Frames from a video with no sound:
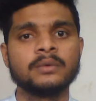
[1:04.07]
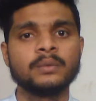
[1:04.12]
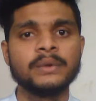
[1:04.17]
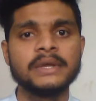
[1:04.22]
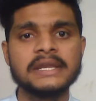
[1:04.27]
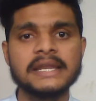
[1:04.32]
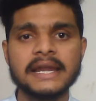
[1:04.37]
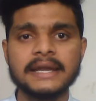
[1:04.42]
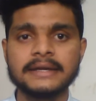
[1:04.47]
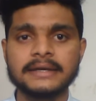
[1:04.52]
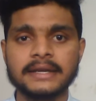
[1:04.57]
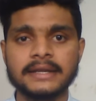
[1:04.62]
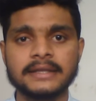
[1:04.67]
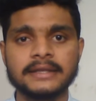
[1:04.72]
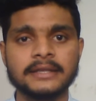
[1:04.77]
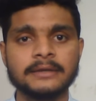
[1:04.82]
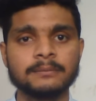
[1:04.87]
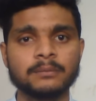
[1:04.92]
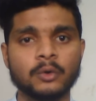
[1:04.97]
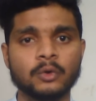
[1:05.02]
VLAN
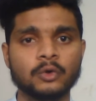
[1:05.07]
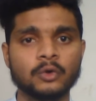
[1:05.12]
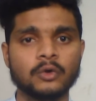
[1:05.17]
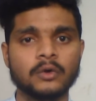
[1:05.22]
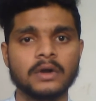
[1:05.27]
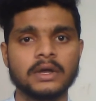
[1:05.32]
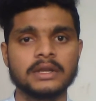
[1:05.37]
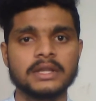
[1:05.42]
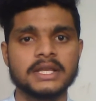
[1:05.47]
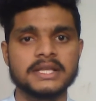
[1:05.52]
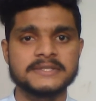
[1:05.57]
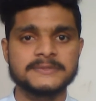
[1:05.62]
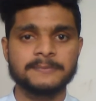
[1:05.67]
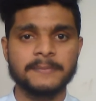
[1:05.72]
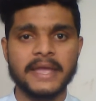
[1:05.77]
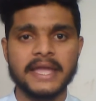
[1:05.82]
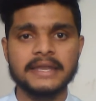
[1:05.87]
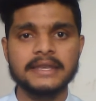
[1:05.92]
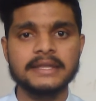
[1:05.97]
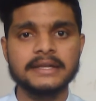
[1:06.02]
trunking protocol,
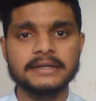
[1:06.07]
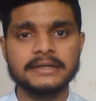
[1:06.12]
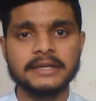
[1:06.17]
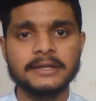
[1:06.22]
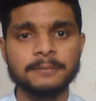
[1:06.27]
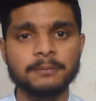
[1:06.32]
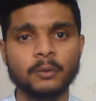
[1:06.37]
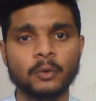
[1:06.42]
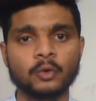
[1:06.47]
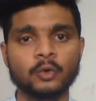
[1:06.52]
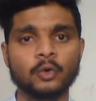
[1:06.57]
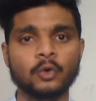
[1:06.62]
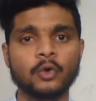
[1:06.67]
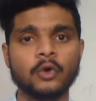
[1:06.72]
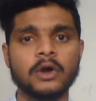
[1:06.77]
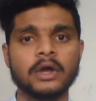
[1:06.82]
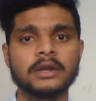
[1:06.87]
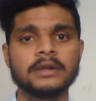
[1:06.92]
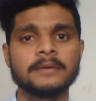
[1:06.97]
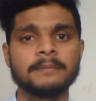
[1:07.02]
spanning tree
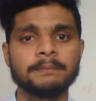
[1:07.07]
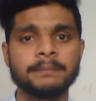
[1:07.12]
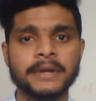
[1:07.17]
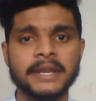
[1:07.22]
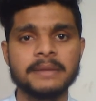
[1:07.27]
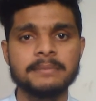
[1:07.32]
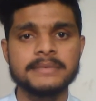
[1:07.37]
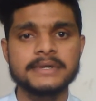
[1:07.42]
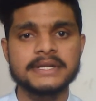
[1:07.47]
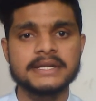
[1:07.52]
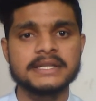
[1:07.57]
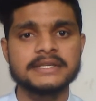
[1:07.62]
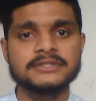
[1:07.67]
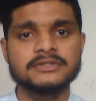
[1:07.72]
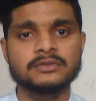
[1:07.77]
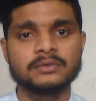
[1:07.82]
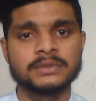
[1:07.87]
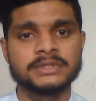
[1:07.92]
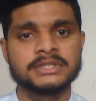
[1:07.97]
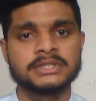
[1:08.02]
protocol, frame relay
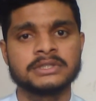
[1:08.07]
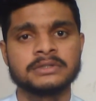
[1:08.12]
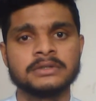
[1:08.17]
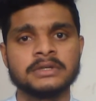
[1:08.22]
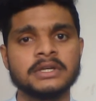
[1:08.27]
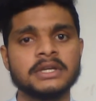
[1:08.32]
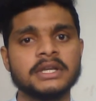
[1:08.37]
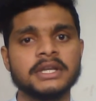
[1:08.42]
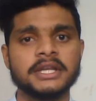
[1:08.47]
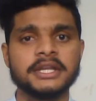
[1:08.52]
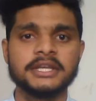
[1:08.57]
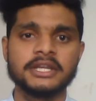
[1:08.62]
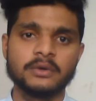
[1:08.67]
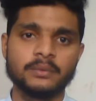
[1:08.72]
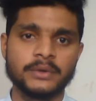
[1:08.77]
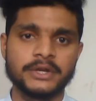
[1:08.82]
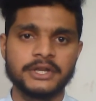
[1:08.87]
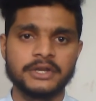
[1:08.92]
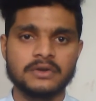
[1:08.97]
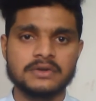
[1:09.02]
switch. In a
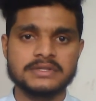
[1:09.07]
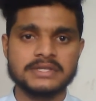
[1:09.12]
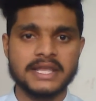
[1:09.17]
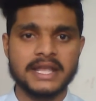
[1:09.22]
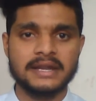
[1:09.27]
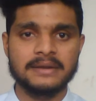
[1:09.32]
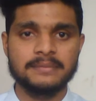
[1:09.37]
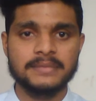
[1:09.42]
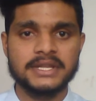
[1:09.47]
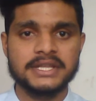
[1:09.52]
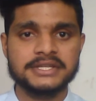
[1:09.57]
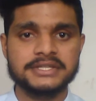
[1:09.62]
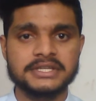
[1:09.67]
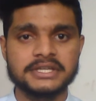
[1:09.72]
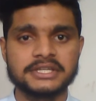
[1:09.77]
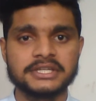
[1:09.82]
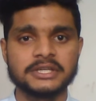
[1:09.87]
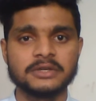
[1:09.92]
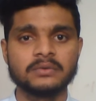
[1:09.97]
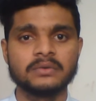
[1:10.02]
Windows
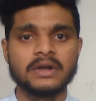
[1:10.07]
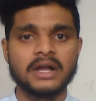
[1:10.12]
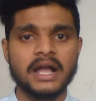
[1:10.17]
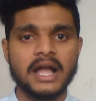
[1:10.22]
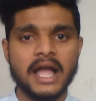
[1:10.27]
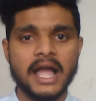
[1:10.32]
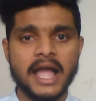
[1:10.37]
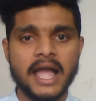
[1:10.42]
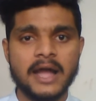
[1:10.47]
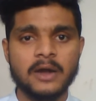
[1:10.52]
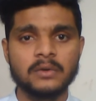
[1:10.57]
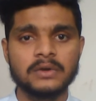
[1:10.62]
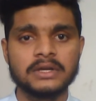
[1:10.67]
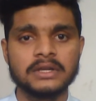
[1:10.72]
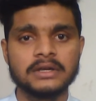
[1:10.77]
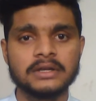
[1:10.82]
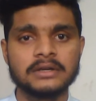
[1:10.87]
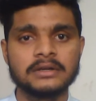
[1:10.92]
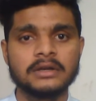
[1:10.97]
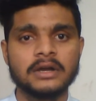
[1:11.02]
administrative, I have
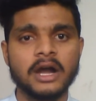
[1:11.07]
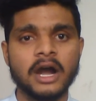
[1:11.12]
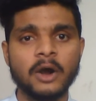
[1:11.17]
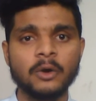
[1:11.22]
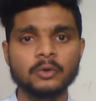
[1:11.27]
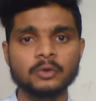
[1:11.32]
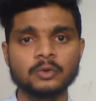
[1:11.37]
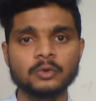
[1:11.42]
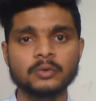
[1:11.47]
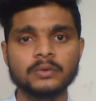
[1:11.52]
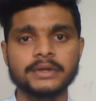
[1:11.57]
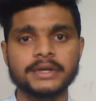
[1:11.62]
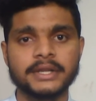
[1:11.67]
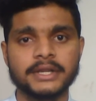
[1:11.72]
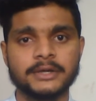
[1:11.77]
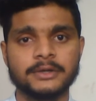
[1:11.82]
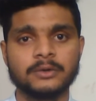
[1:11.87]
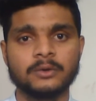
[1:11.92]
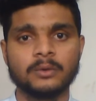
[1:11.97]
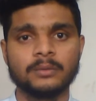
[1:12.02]
learned how to
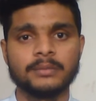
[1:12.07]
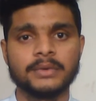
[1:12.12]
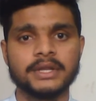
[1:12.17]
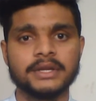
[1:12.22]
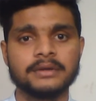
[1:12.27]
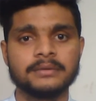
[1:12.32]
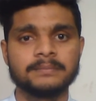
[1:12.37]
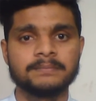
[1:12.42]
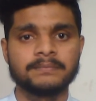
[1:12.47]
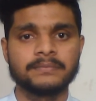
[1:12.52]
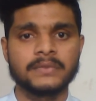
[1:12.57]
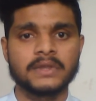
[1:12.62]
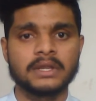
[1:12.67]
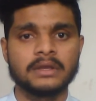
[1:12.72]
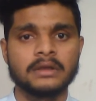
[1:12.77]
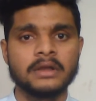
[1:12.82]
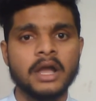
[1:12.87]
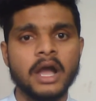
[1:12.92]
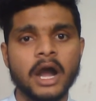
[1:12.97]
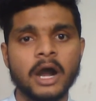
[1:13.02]
create domain,
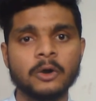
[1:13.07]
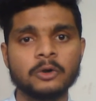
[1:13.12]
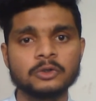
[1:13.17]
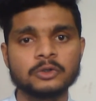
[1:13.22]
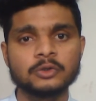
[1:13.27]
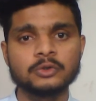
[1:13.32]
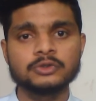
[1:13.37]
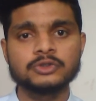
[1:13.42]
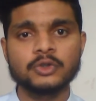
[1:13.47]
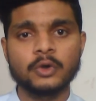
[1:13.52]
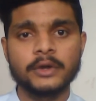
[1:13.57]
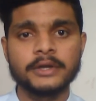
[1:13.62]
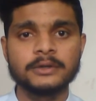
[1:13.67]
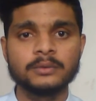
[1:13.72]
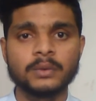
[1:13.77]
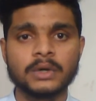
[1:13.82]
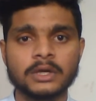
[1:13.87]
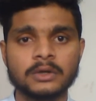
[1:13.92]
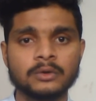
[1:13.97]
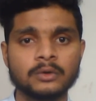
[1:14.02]
how to join
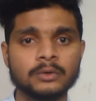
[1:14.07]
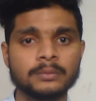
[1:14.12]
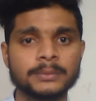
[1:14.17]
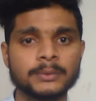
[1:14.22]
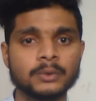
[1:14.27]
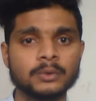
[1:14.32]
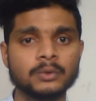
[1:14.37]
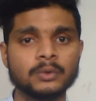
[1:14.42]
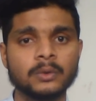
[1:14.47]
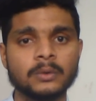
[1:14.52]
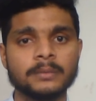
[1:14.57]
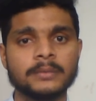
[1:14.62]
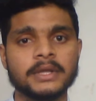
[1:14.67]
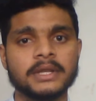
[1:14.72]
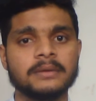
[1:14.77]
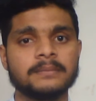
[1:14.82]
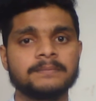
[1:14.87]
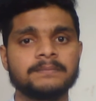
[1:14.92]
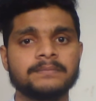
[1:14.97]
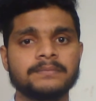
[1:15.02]
workgroup to domain,